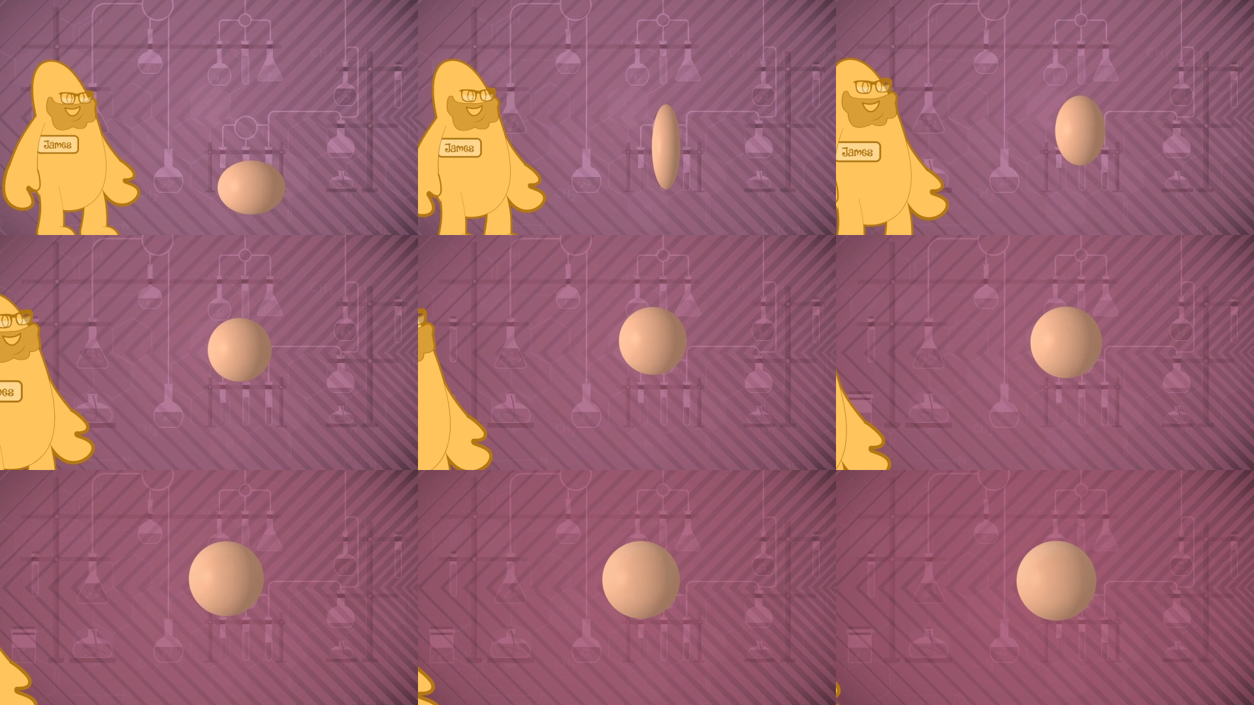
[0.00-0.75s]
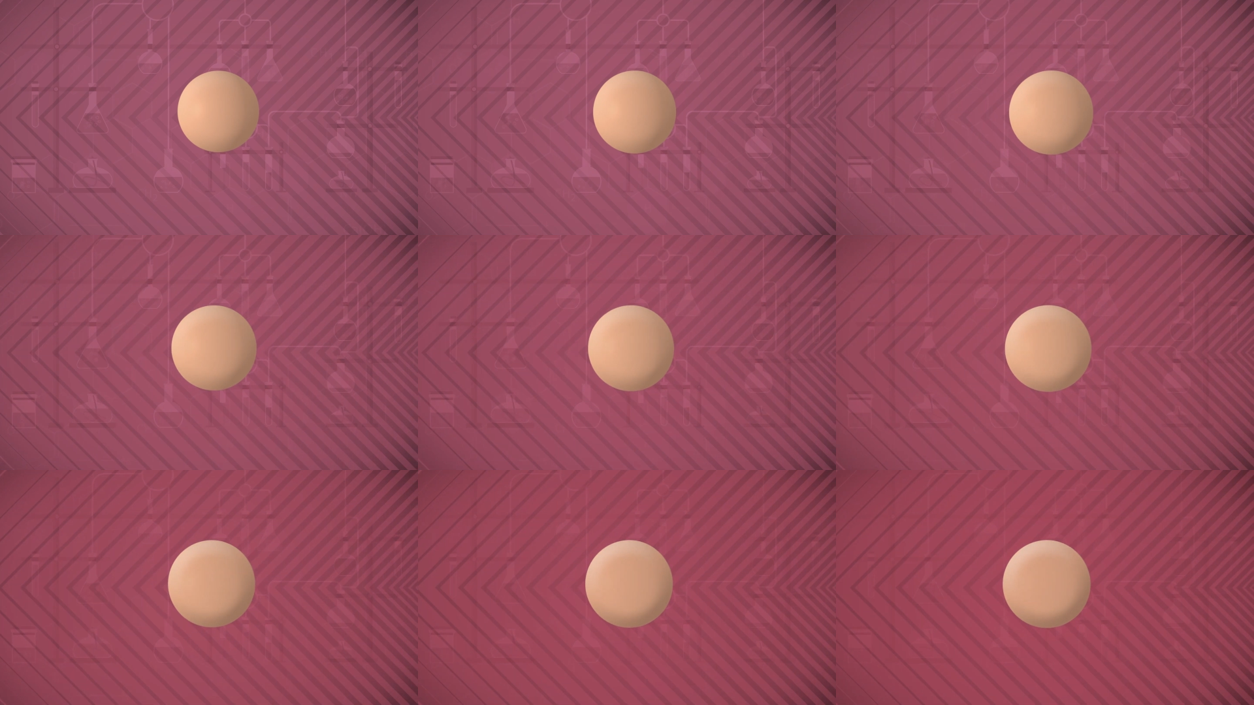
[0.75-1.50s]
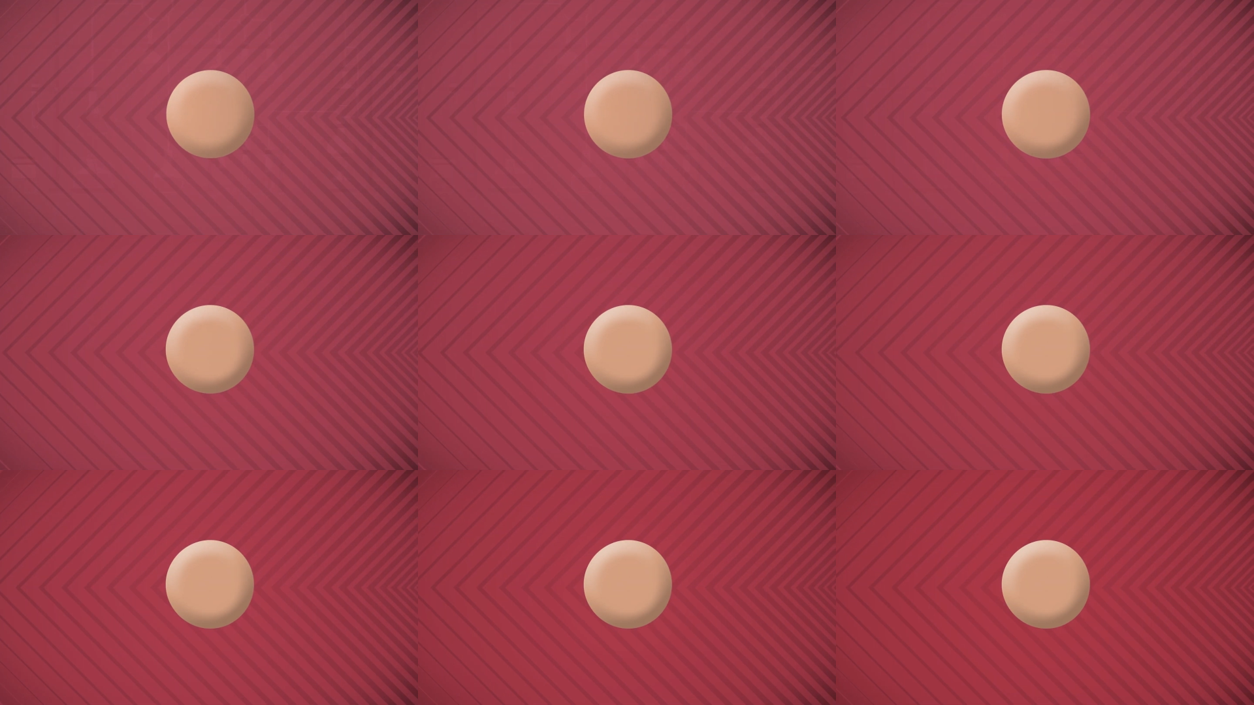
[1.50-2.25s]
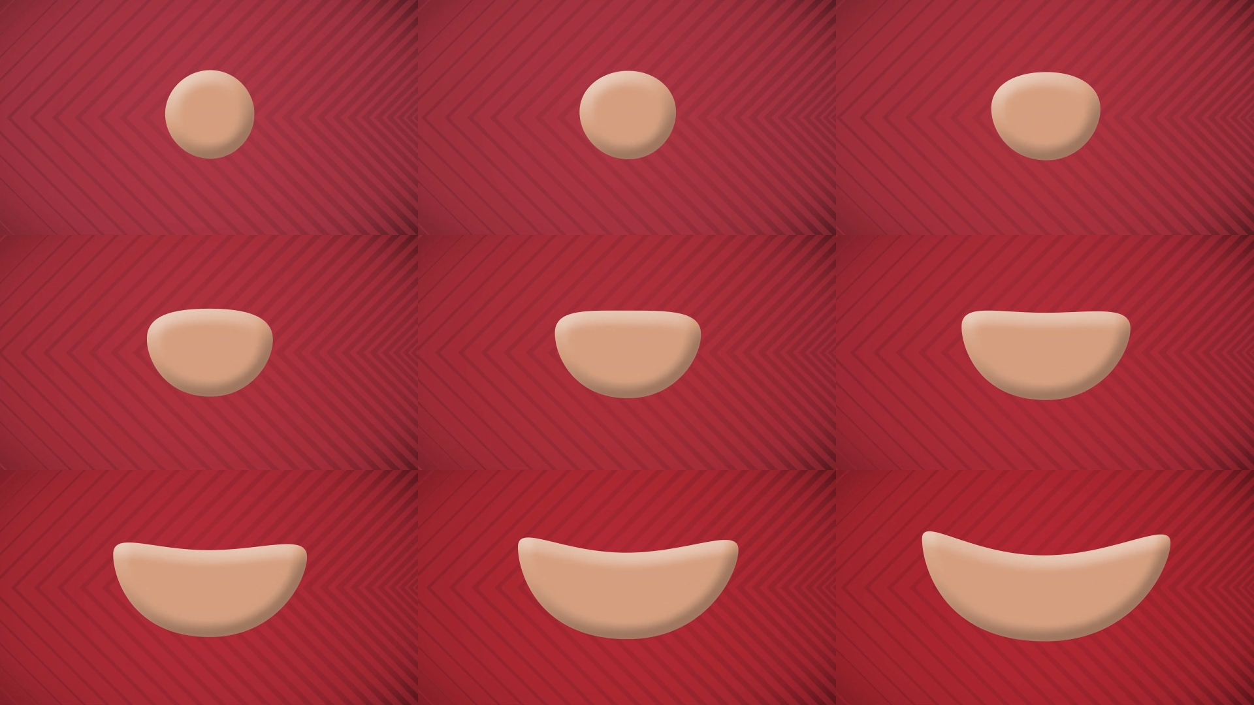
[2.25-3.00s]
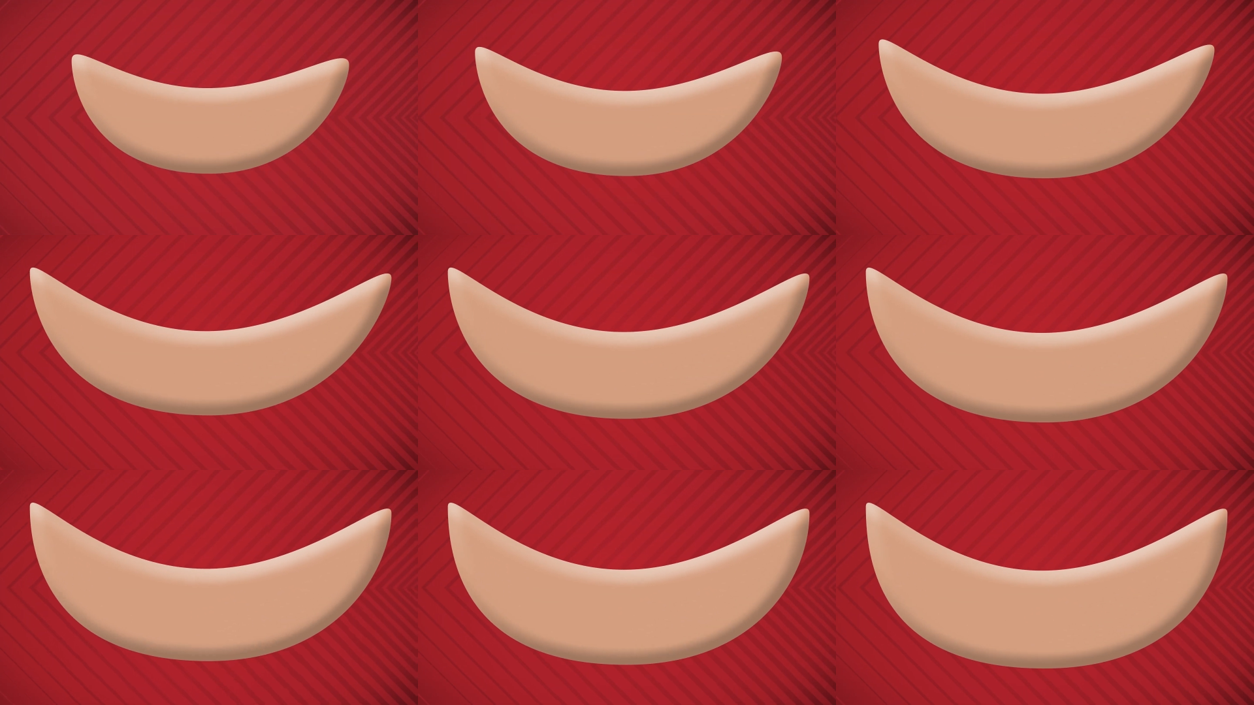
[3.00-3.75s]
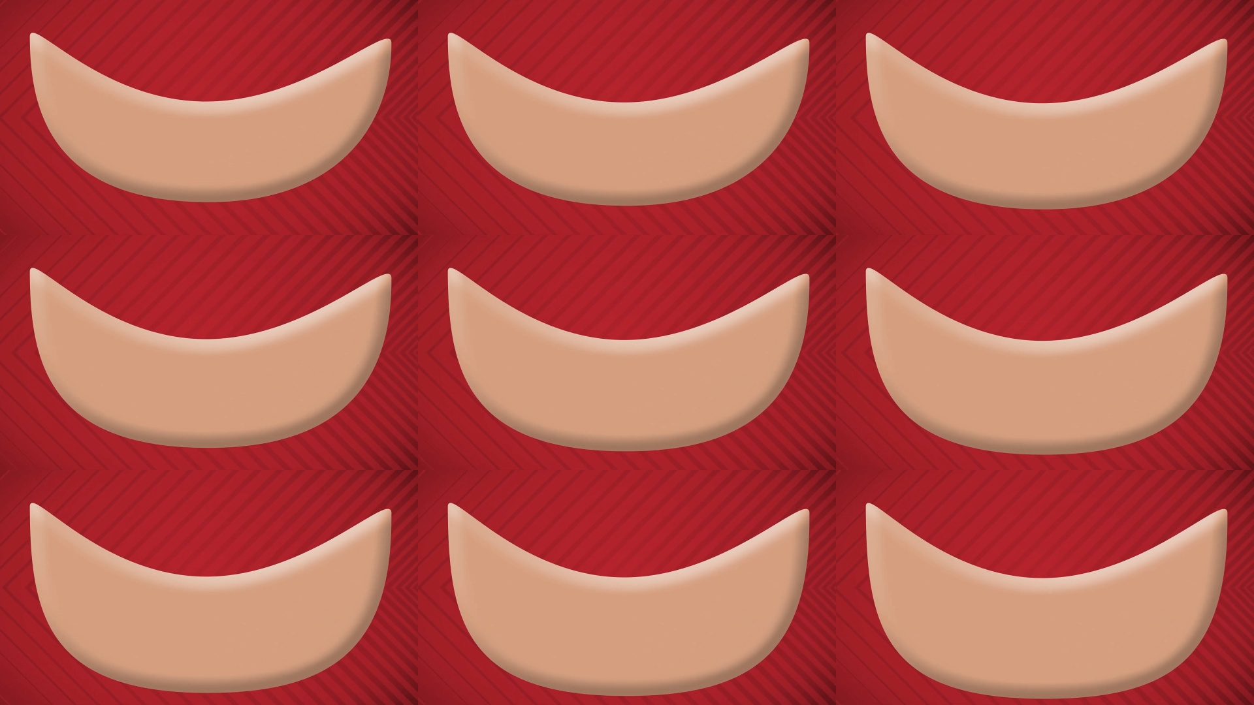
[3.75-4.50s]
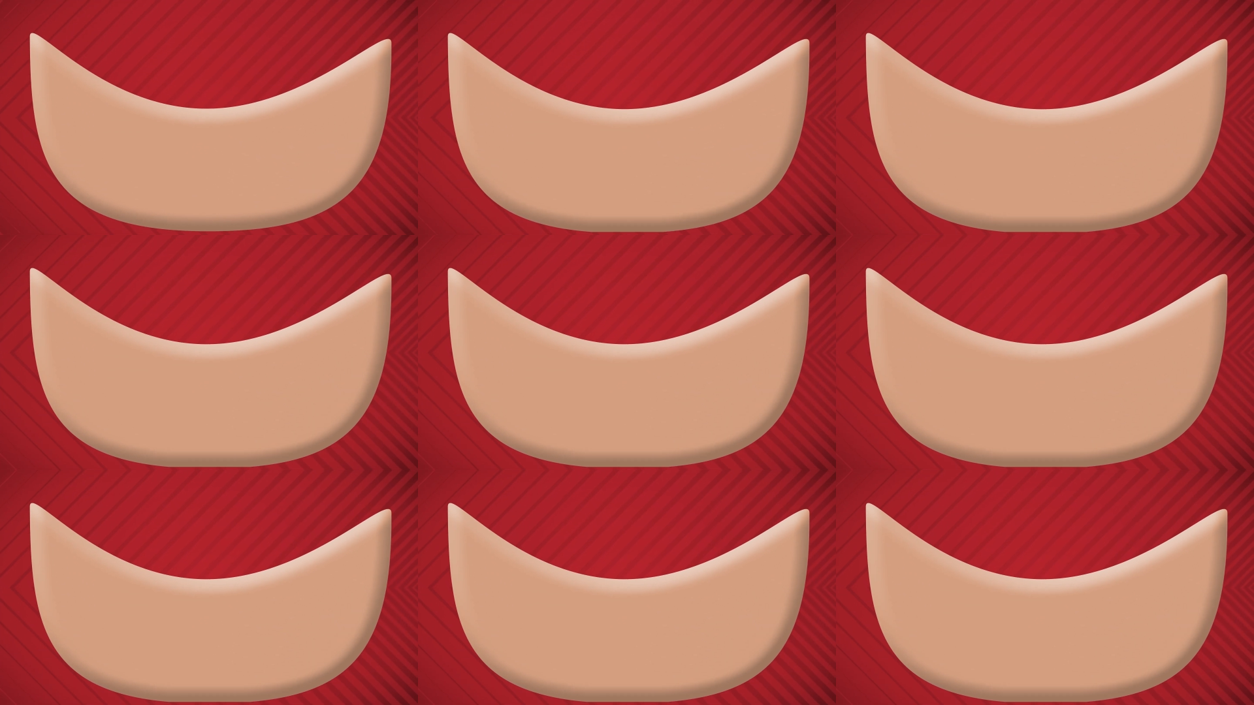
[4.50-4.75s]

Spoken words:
No face is visible, so there are no lips to read.